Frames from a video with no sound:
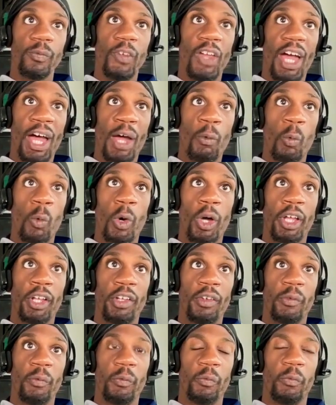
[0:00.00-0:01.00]
I
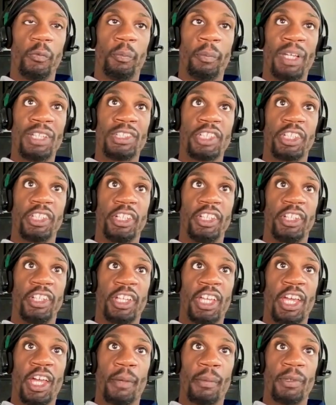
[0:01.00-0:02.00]
won. Basically, the
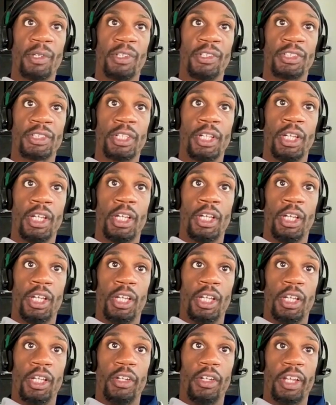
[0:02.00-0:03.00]
camp is
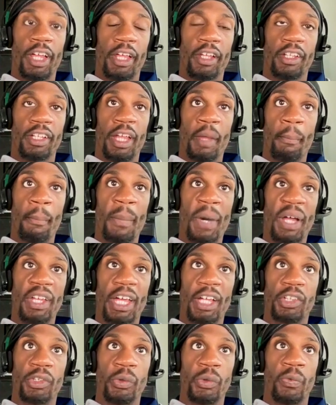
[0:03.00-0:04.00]
like that
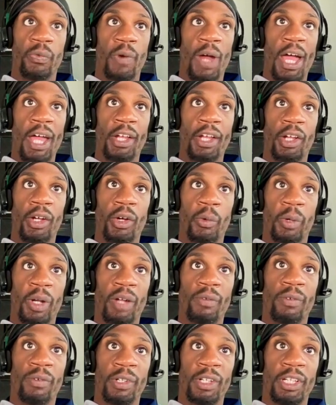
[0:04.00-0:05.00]
Monday through Friday or
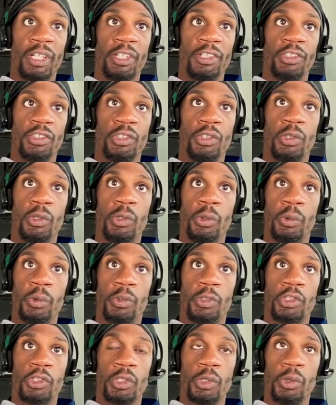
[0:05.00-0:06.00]
whatever it is. You
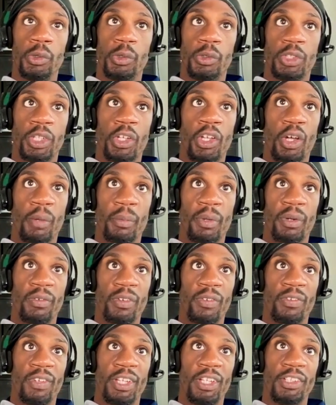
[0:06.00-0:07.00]
choose a number of
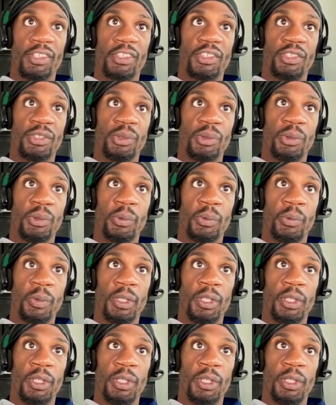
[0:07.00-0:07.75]
events to